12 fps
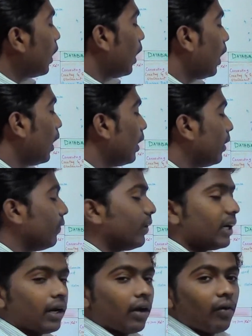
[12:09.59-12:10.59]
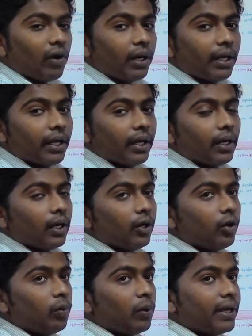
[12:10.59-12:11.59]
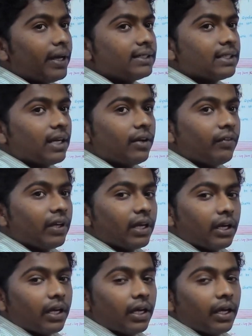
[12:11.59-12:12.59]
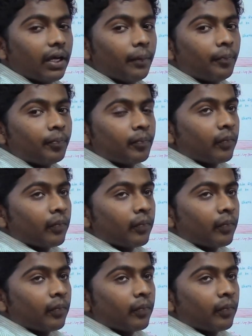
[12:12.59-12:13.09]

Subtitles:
and we can avoid duplicates, and we can